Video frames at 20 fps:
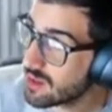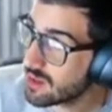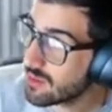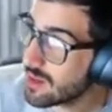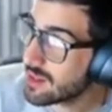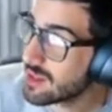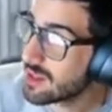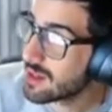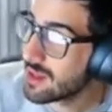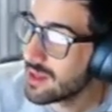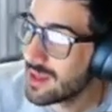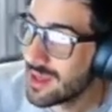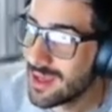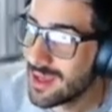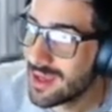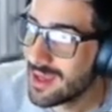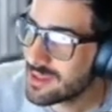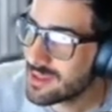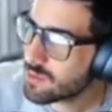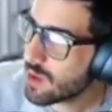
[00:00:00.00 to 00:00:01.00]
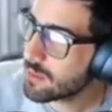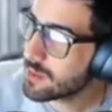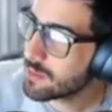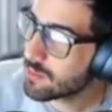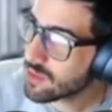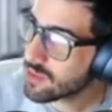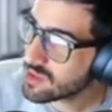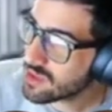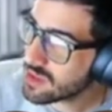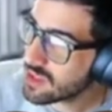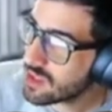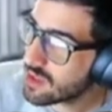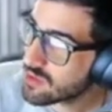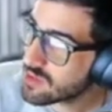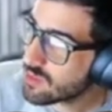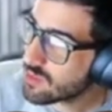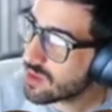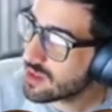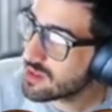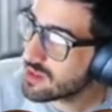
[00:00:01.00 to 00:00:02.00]
And then probably Borzolino is
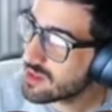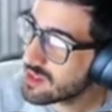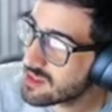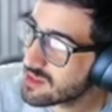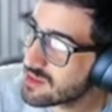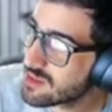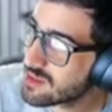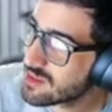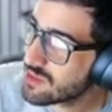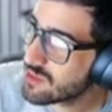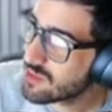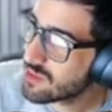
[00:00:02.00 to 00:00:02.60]
1, this is 2,